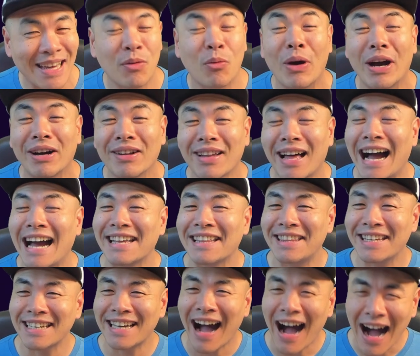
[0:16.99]
Well, I
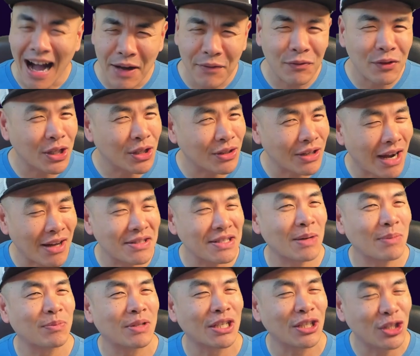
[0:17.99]
think I figured out
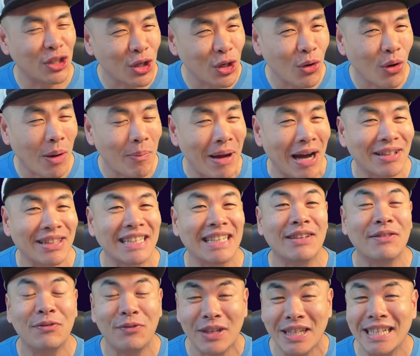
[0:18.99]
something new about the
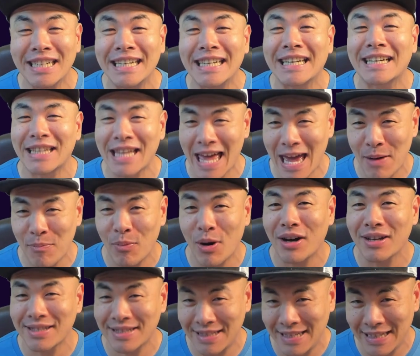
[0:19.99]
Infinity Clan
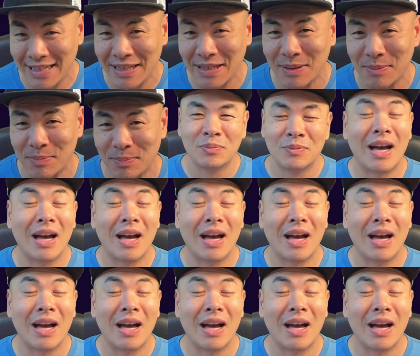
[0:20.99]
Boss team.